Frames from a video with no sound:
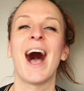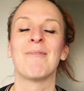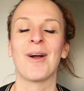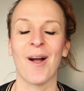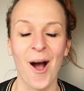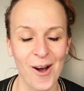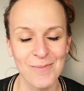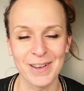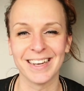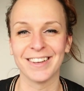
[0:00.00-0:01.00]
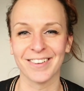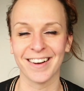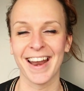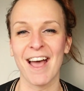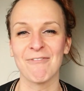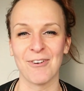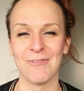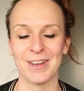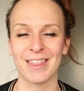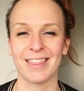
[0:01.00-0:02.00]
I'm hoping you're gonna have
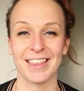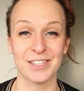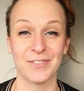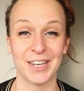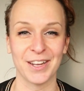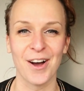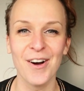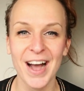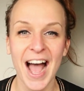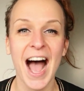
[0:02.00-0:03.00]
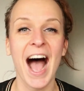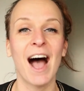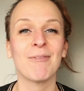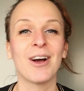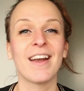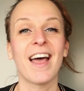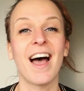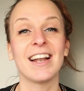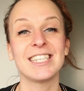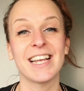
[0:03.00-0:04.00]
fun with this video. I'm
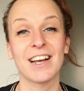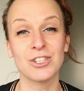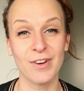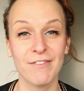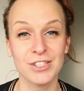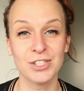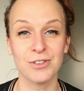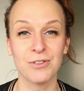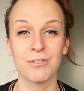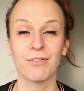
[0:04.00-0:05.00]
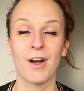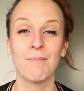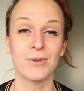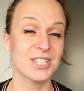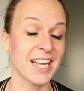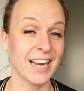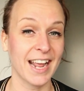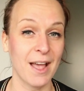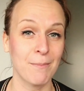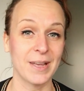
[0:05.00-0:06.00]
gonna tag Trev and Sue from Postcat
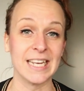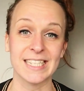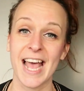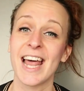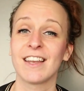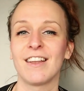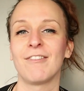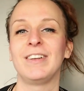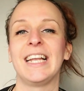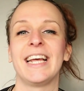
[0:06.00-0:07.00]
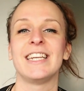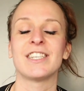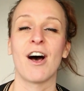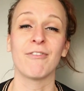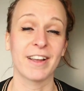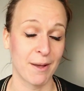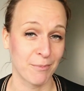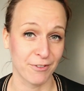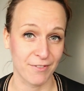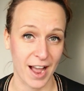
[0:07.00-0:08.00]
Campings and the lovely ladies of
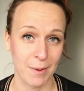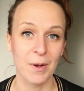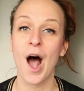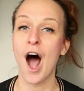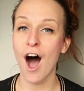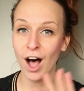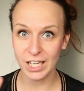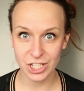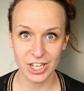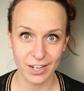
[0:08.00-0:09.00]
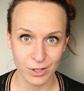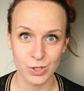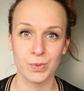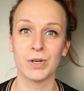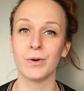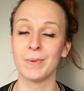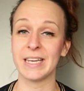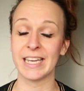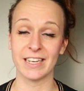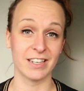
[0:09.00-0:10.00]
Camper Vibe. All the channels will
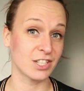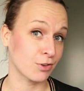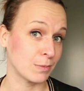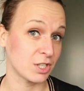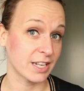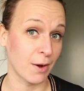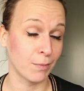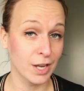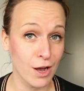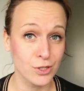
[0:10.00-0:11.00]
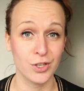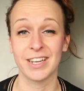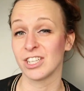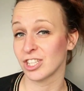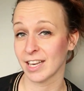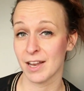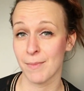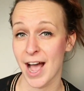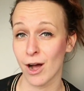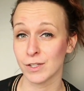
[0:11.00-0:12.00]
be in the description down below, so you can check
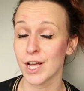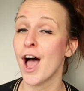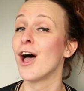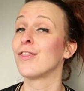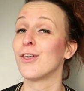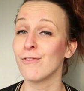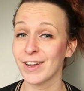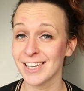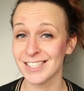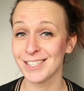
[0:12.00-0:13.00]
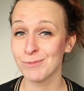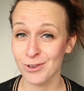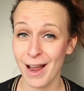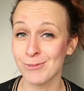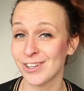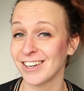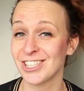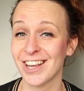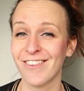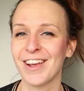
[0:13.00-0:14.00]
them out. Don't forget to subscribe to our
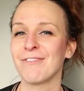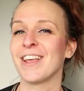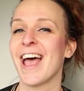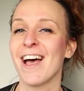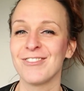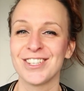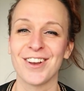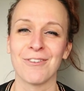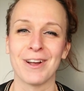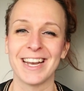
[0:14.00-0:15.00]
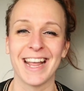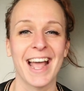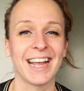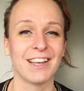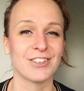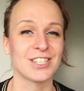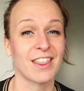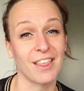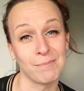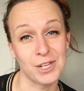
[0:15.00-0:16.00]
channel if you haven't done already, and give us a
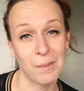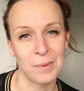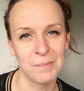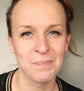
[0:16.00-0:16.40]
thumbs up.